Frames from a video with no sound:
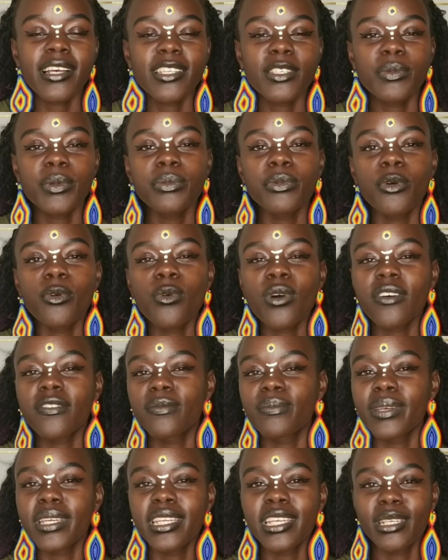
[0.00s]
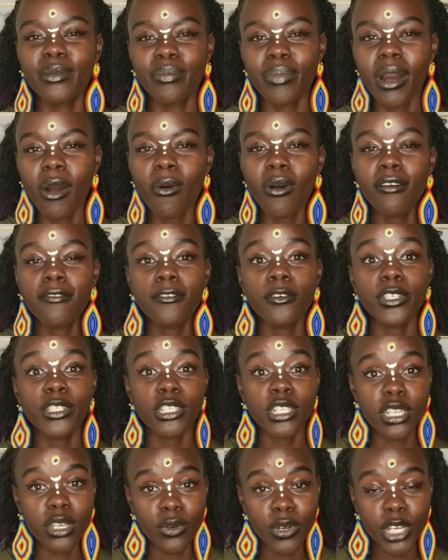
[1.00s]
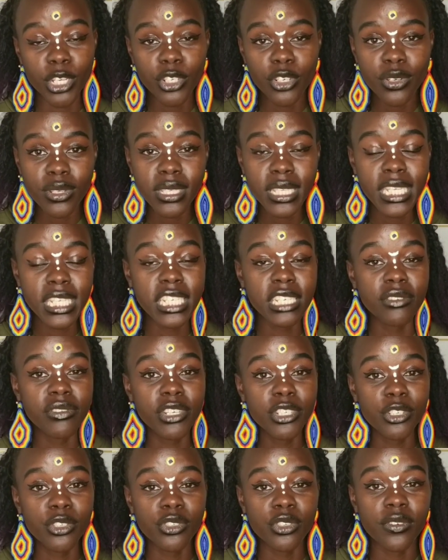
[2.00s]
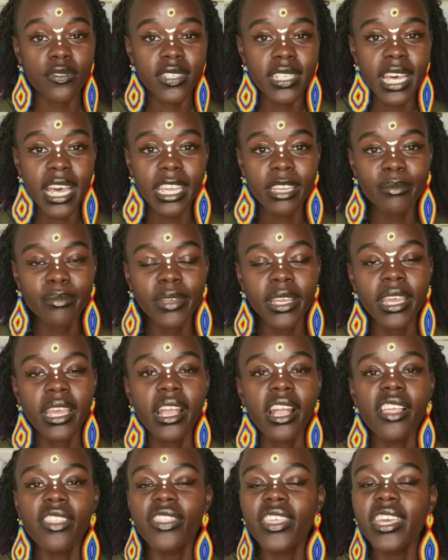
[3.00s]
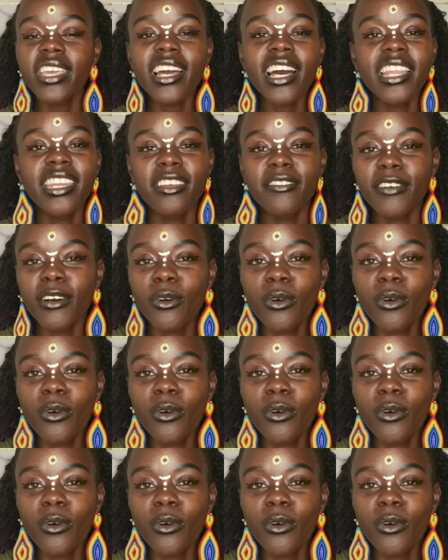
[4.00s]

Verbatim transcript: As people who have been in power for generations and generations of time, they are never